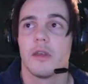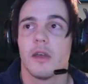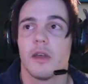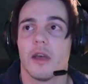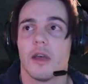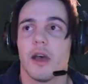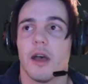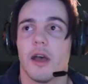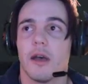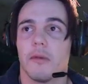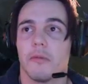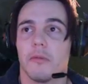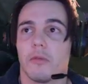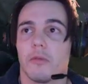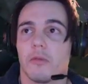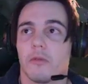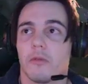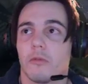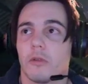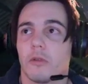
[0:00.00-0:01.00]

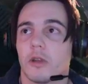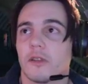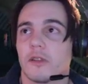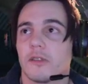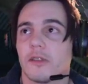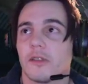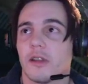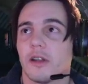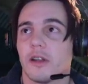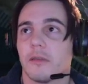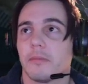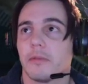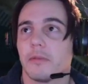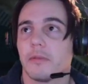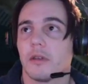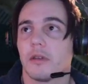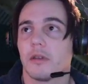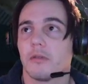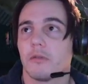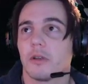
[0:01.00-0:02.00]
We're
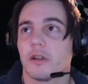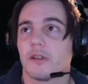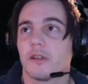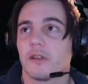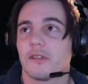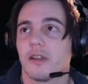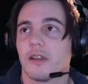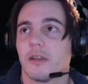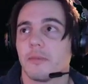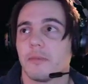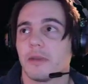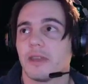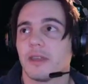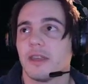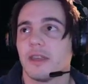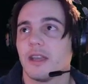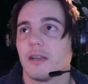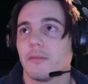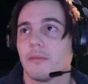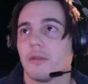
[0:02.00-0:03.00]
gonna set up a
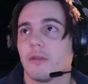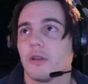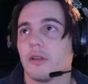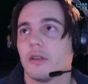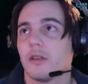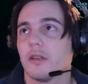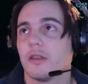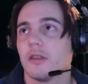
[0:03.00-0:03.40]
camera in